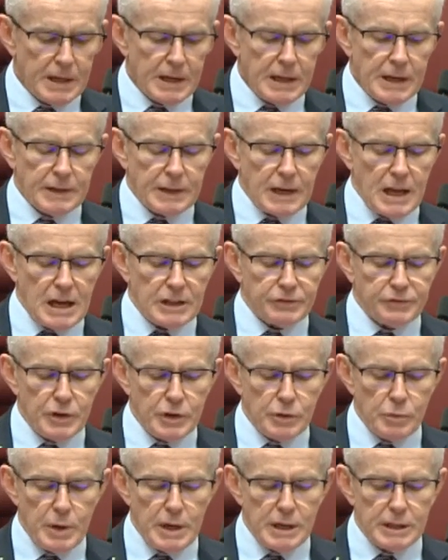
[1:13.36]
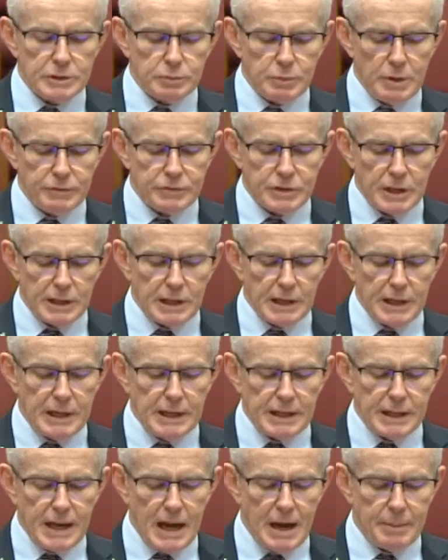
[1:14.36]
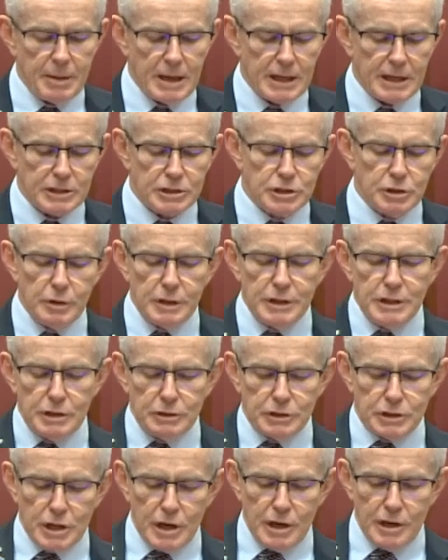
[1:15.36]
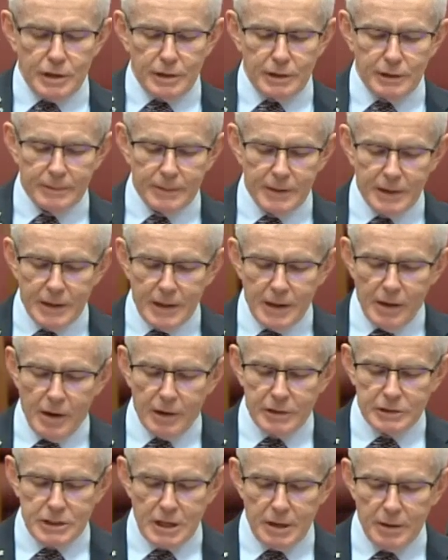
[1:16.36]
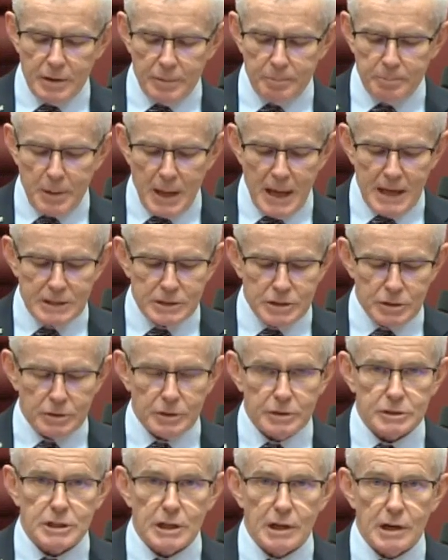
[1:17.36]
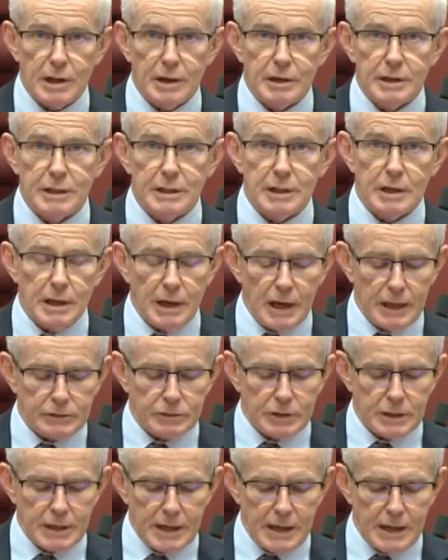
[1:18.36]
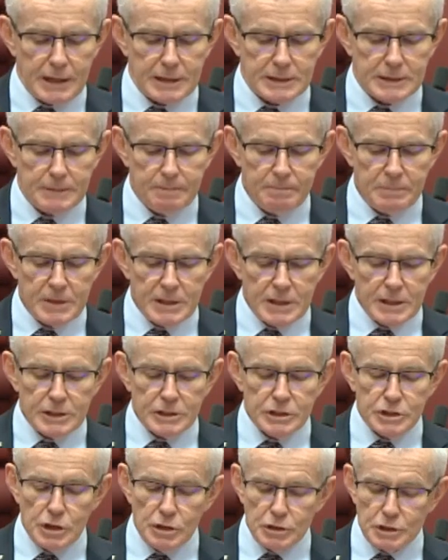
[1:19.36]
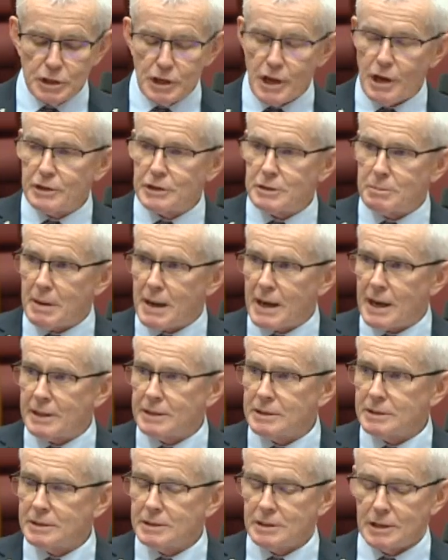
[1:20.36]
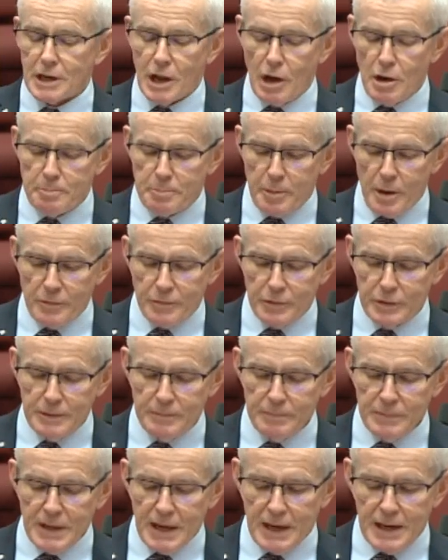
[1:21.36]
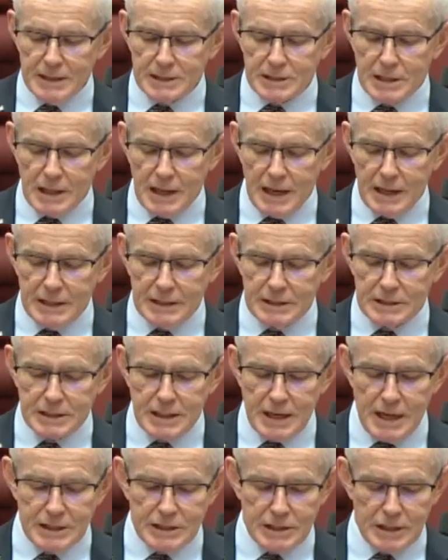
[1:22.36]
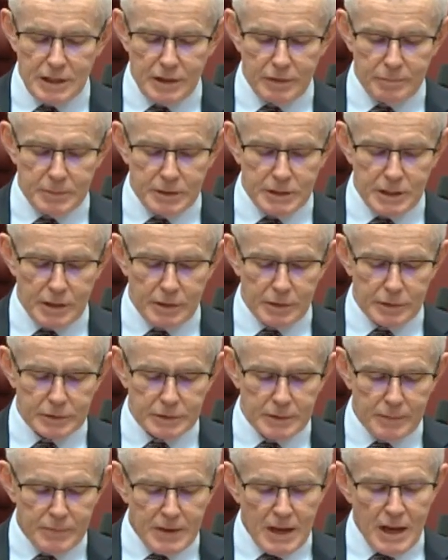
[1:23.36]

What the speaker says: In the last few weeks, we've seen leading car makers do a U-turn on plans to sell only electric cars due to low demand, low profit and escalating scarcity of materials.